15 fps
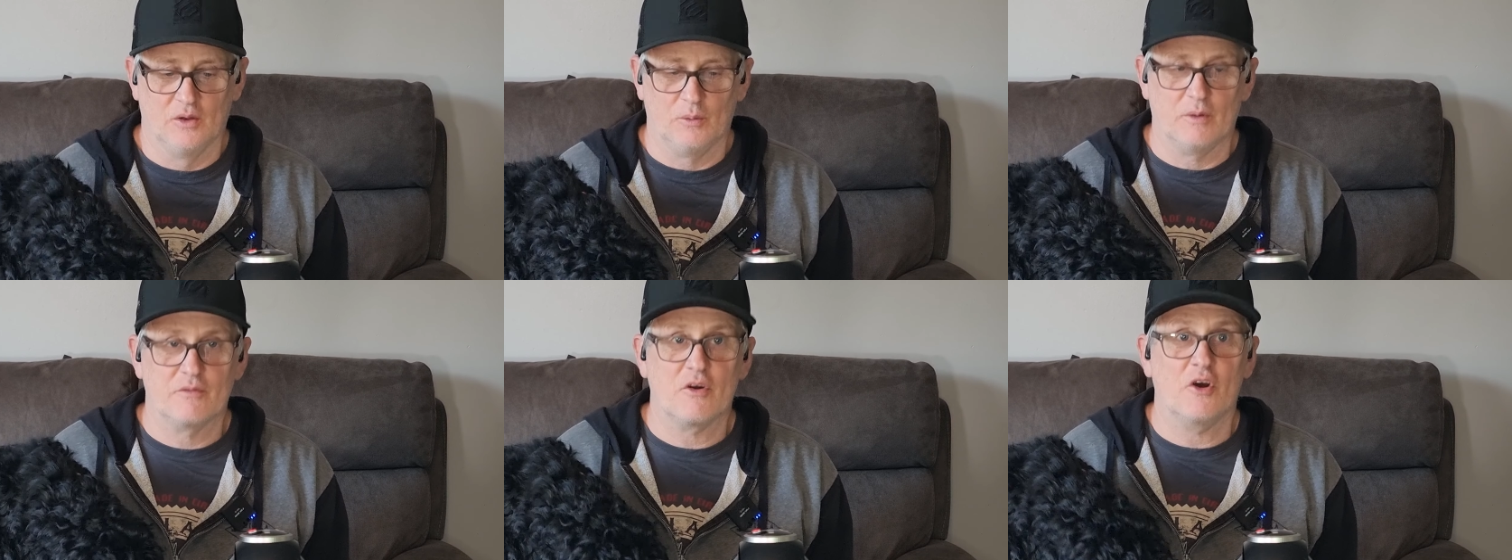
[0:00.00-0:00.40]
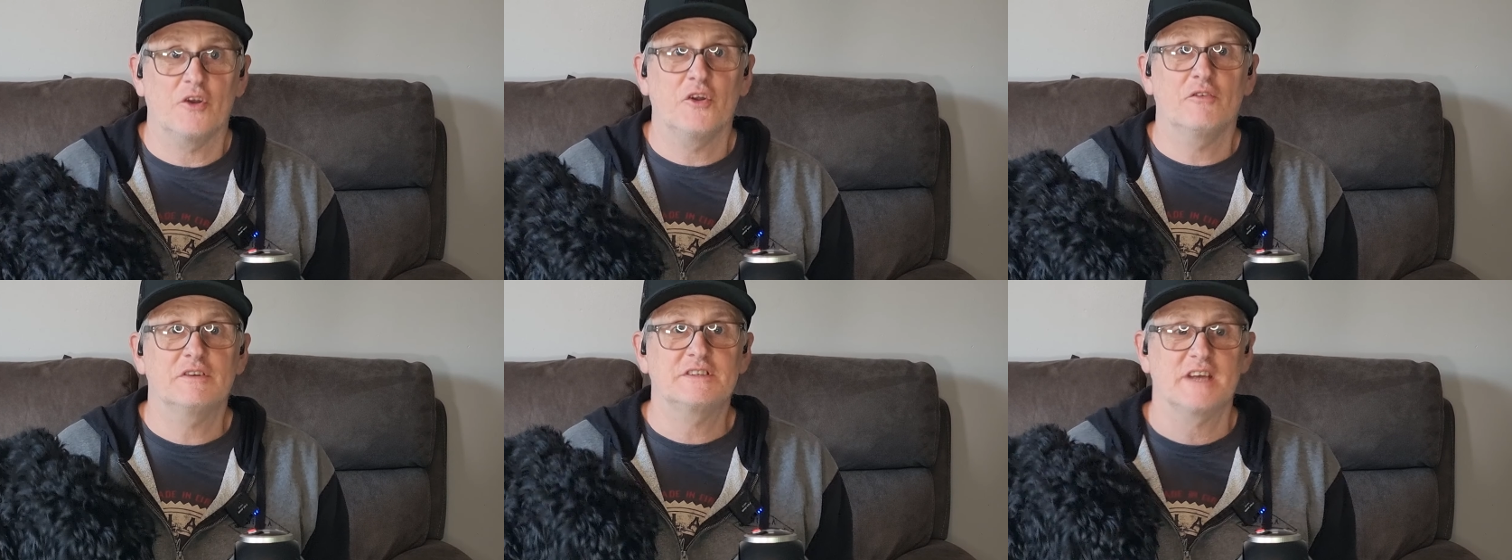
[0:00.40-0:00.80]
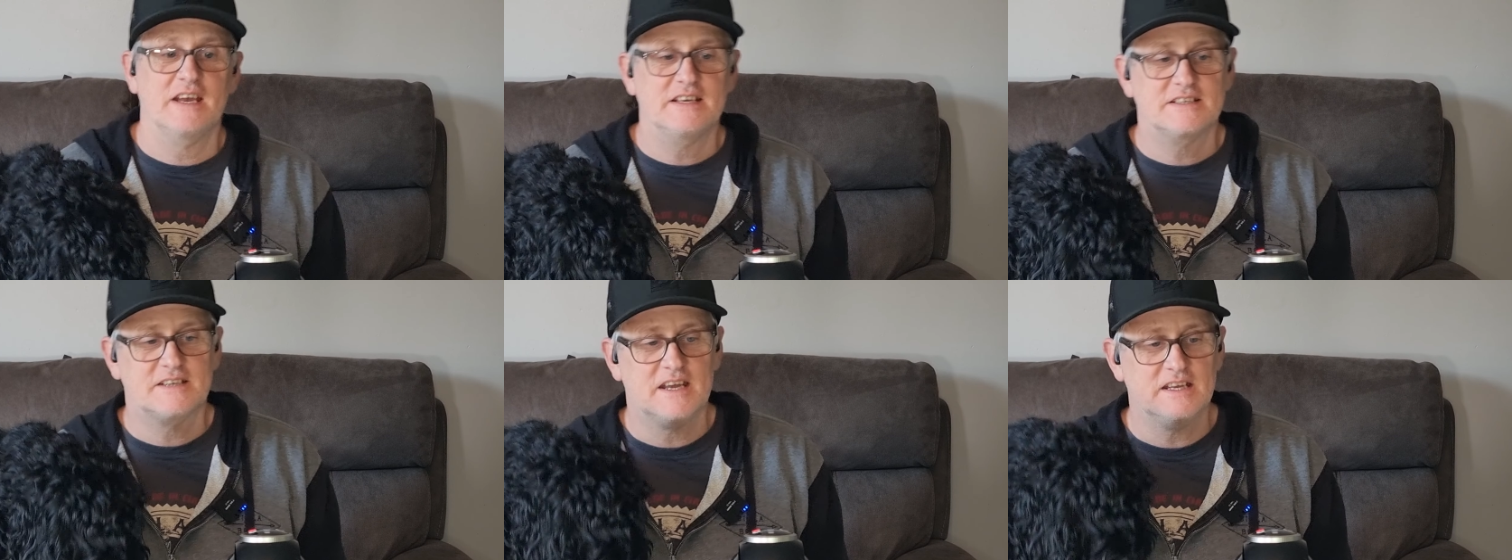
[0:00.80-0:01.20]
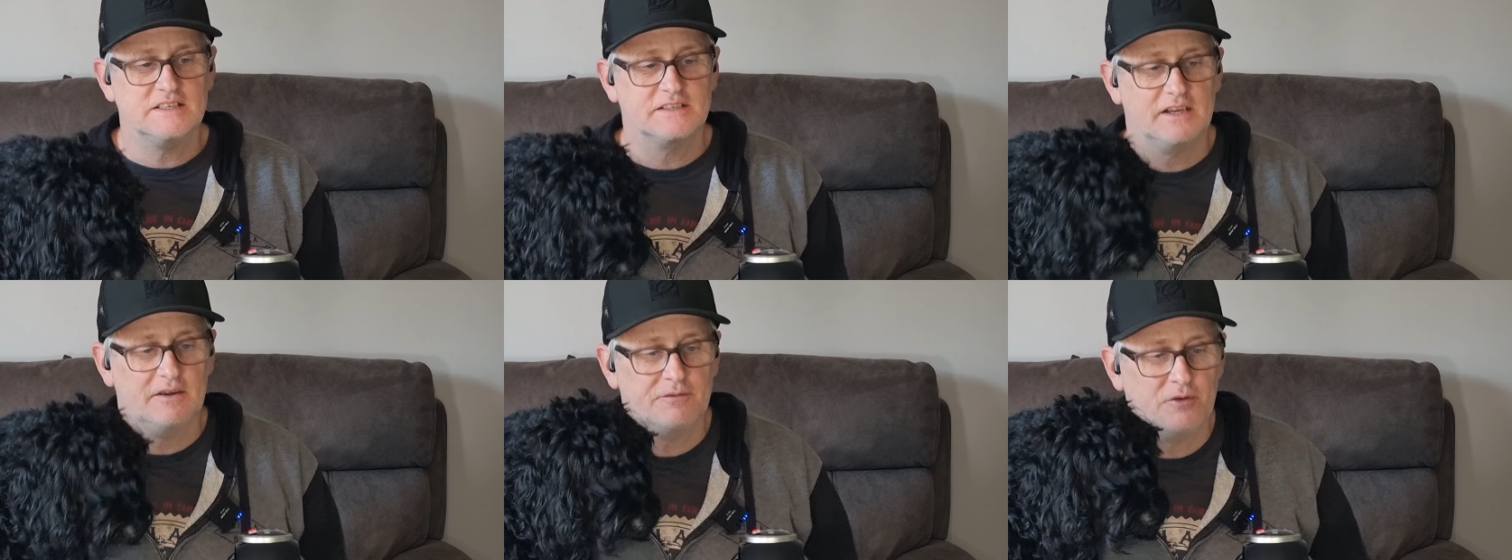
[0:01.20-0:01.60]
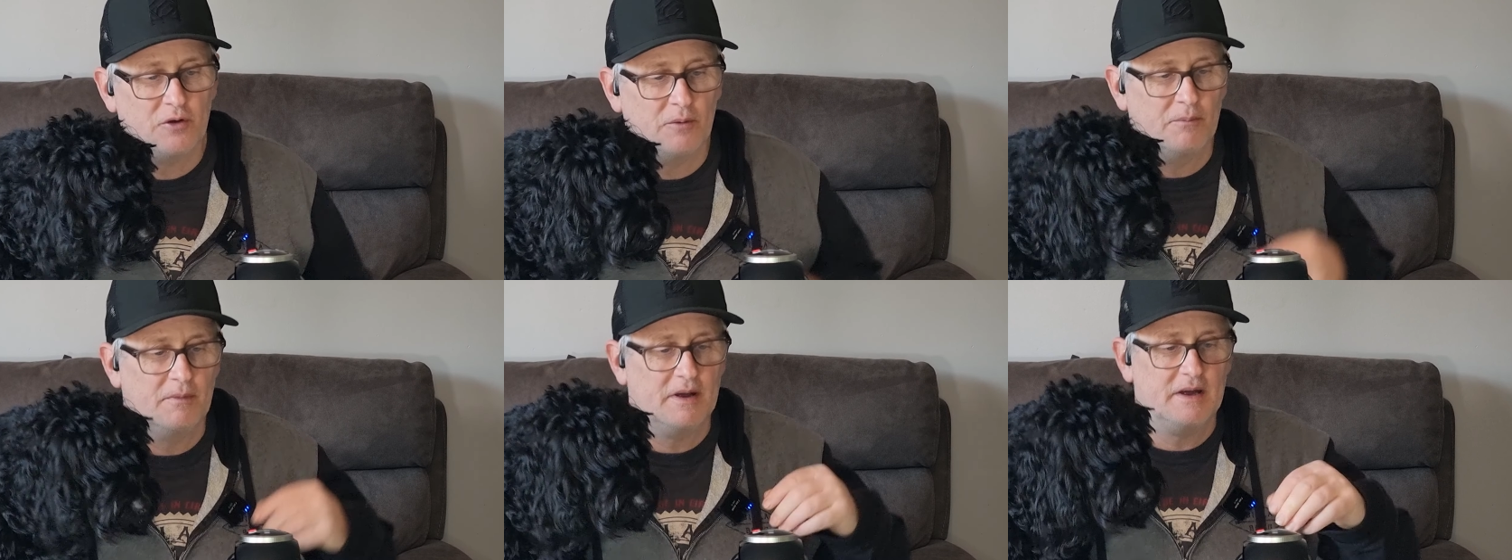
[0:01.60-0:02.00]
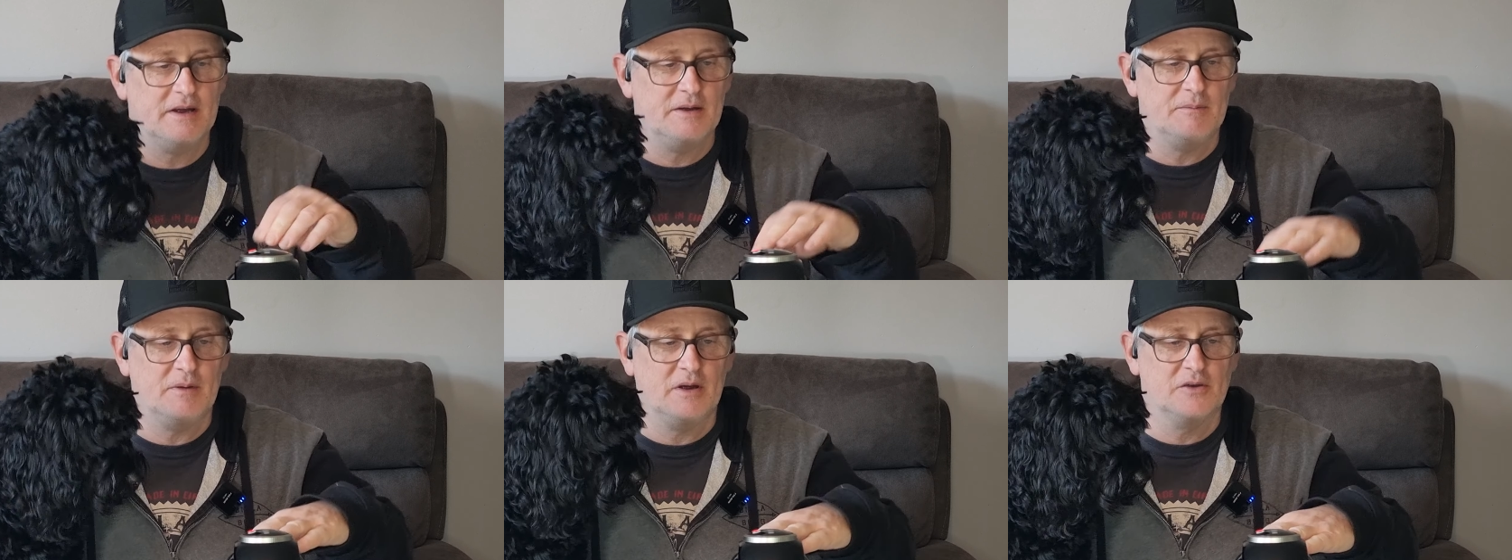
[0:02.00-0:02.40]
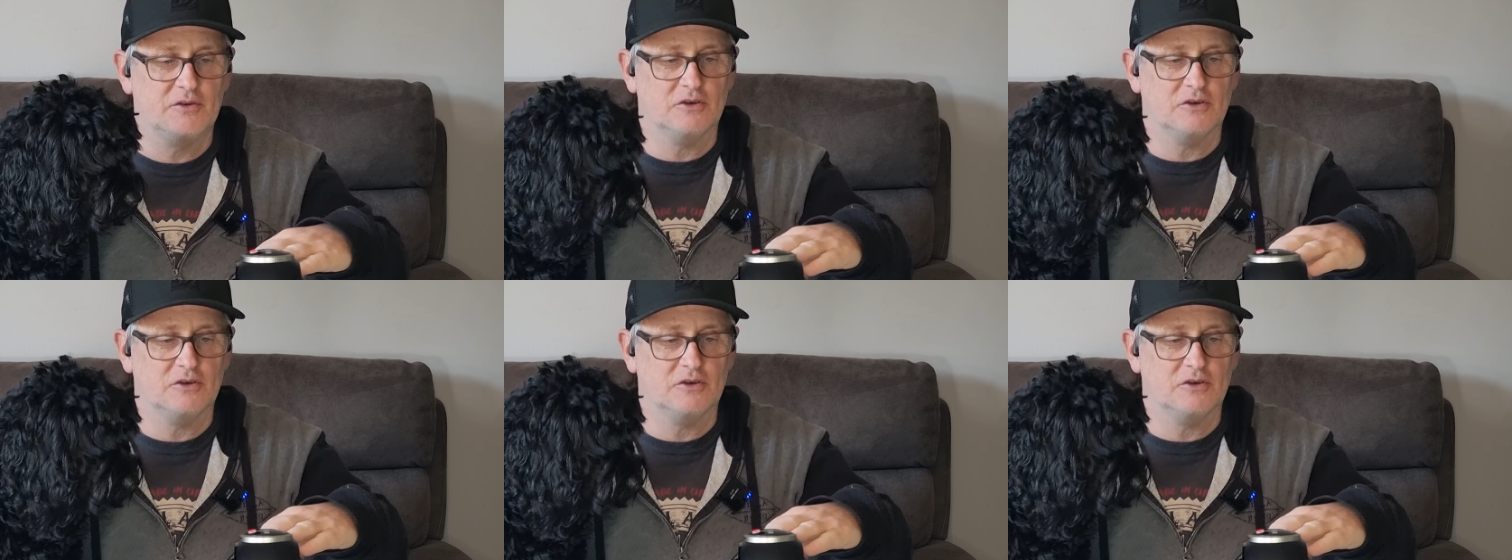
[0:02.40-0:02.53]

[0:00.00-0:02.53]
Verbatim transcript: We've got another taste test here from um,